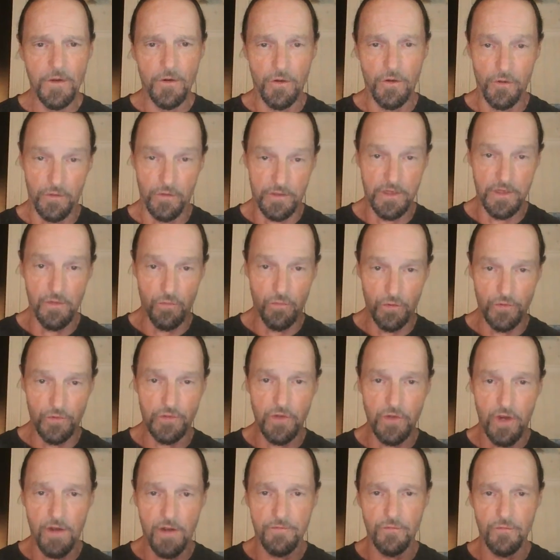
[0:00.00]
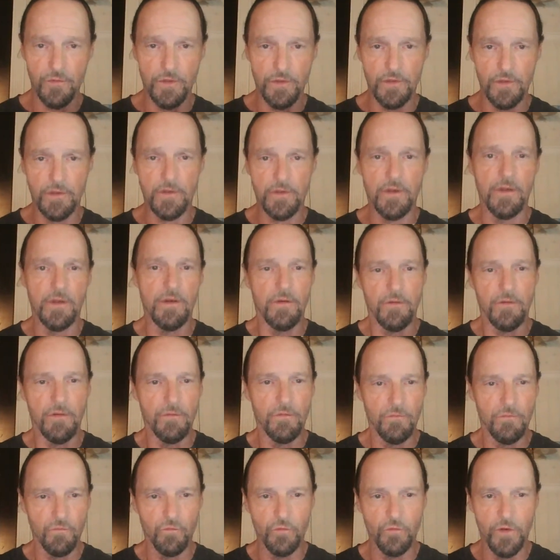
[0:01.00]
or keyword software, and it
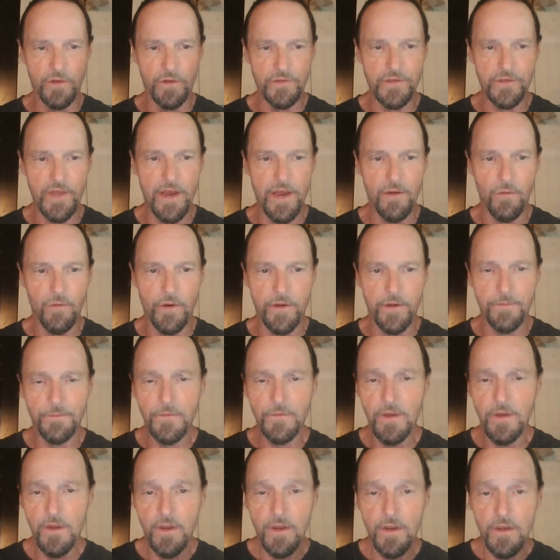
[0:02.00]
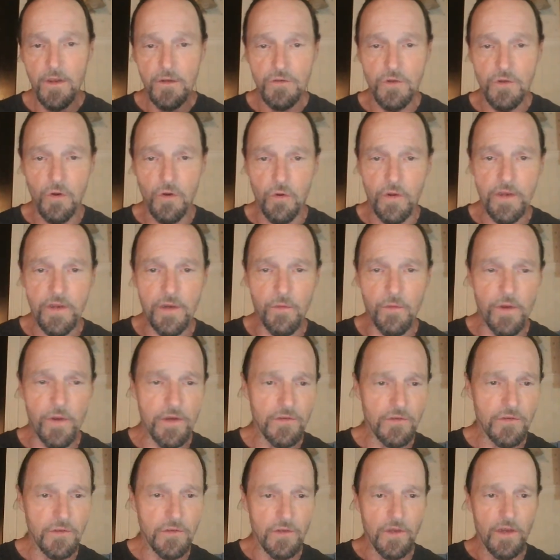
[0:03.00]
runs that way. So
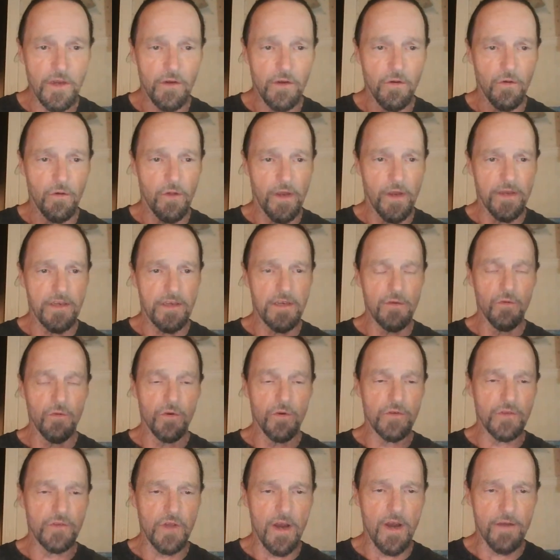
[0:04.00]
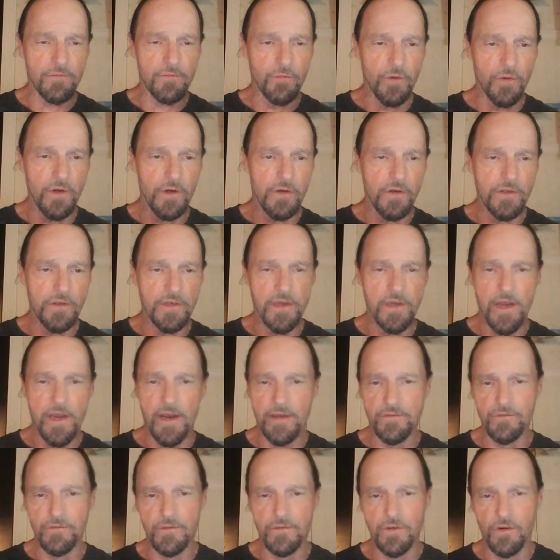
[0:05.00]
anyways, like keyword software, you
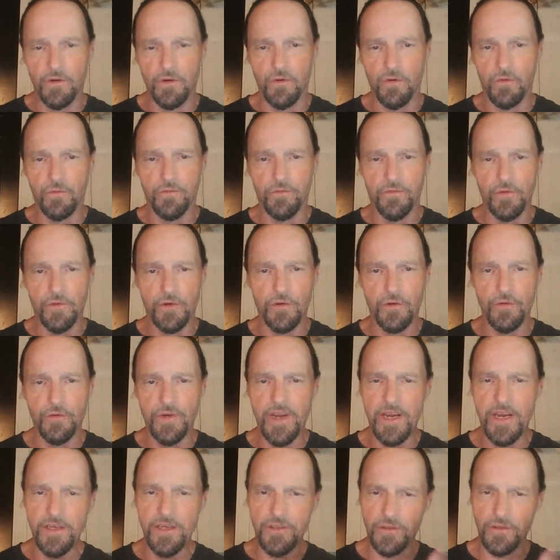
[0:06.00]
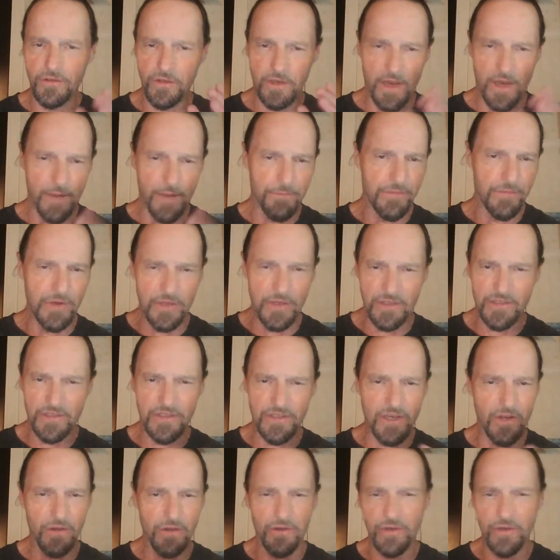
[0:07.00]
got, for creation, you got
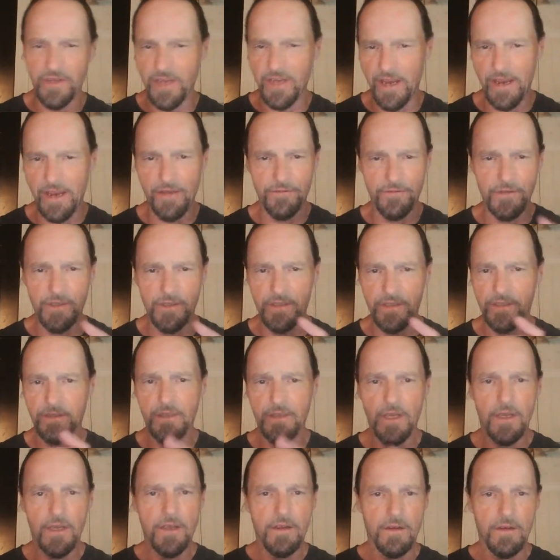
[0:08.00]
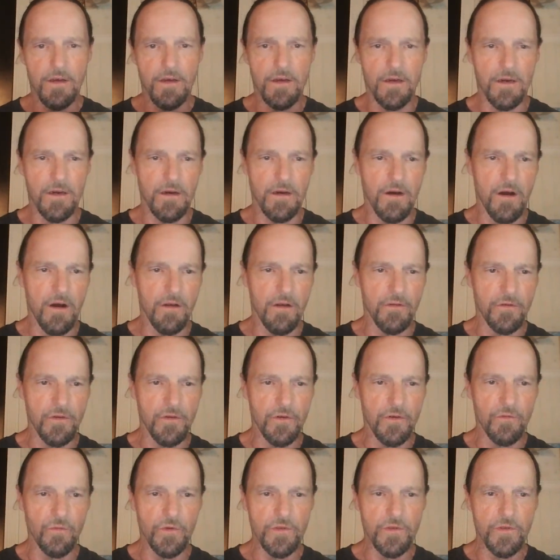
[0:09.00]
Pixteller, Canva, all the
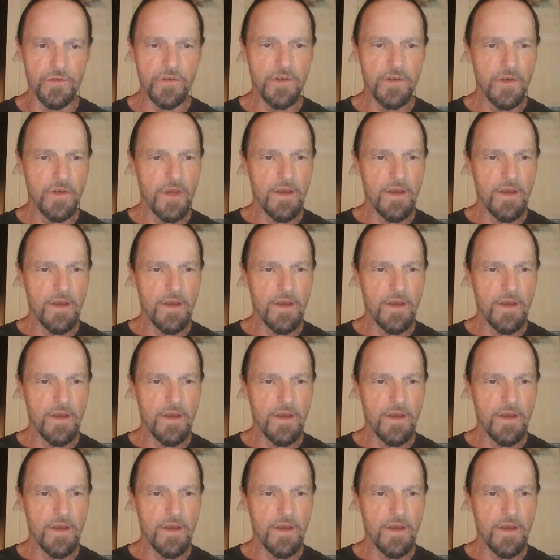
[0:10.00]
good ones.